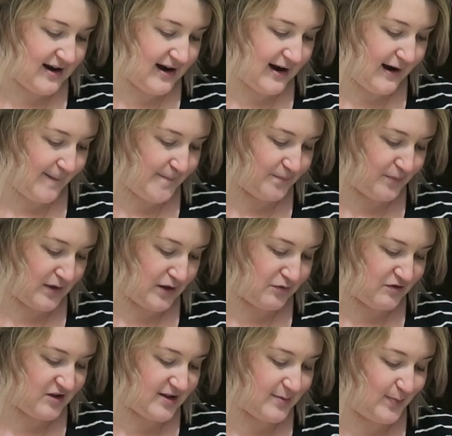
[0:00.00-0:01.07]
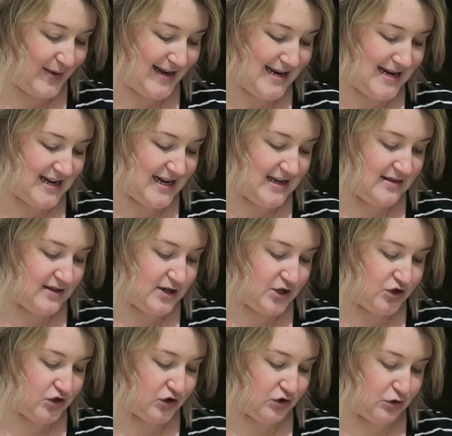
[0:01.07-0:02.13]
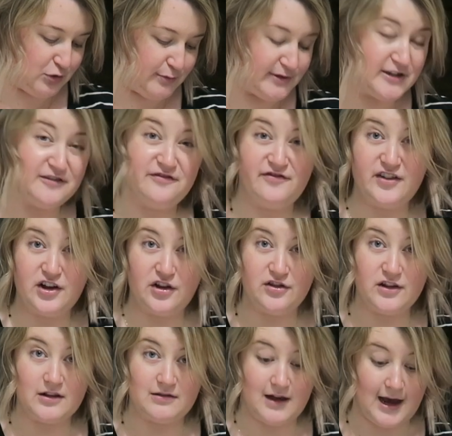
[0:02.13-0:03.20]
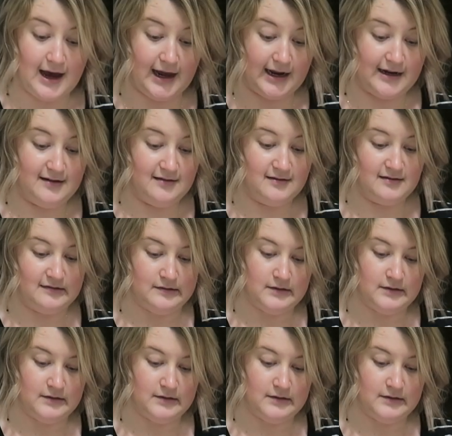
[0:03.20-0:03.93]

Um, you spit in the tube to fill the line.